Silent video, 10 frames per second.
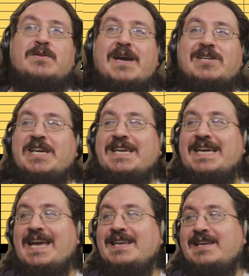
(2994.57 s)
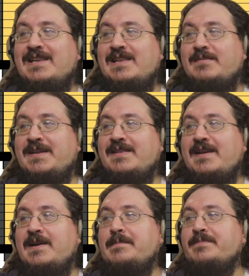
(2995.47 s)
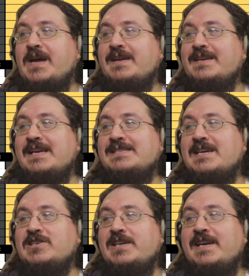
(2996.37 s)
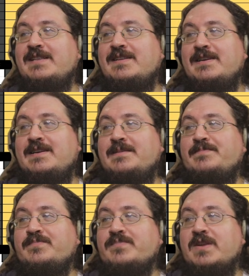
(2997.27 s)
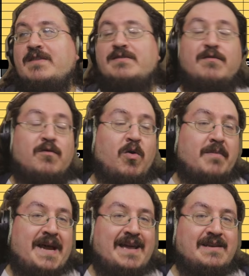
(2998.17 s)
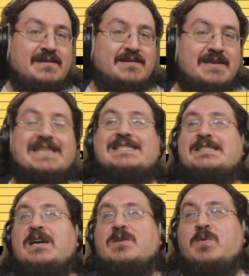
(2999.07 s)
do actually gain a little bit there. Now in the case actually in the 4-man, that's not